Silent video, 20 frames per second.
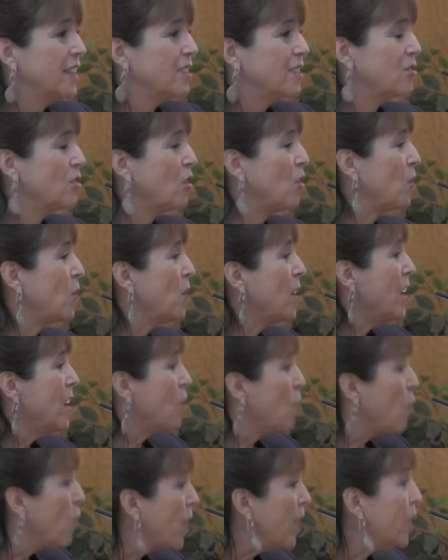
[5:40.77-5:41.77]
So
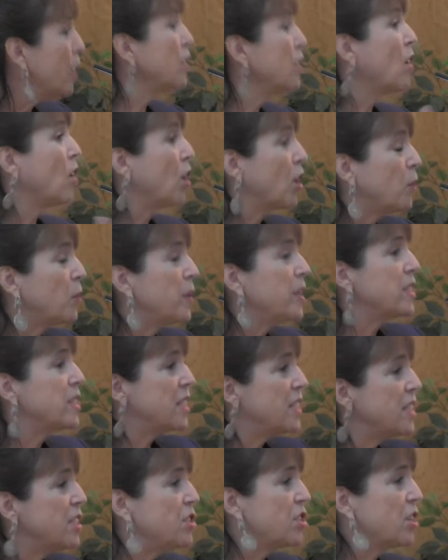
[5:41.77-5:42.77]
where are we
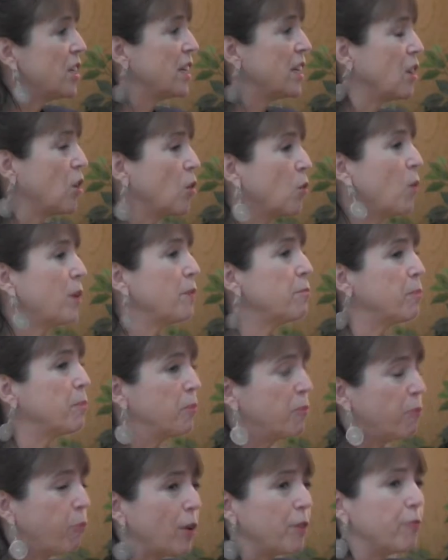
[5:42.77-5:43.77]
teaching or
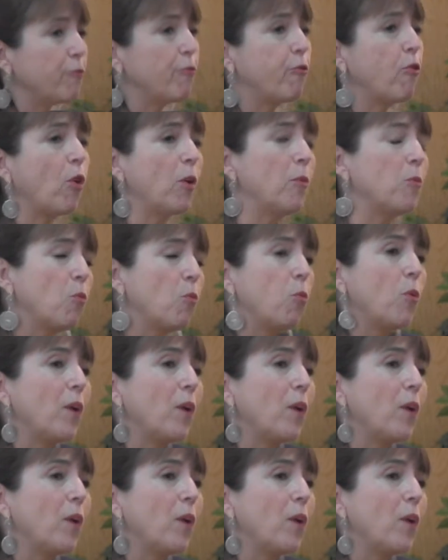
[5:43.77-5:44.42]
what what for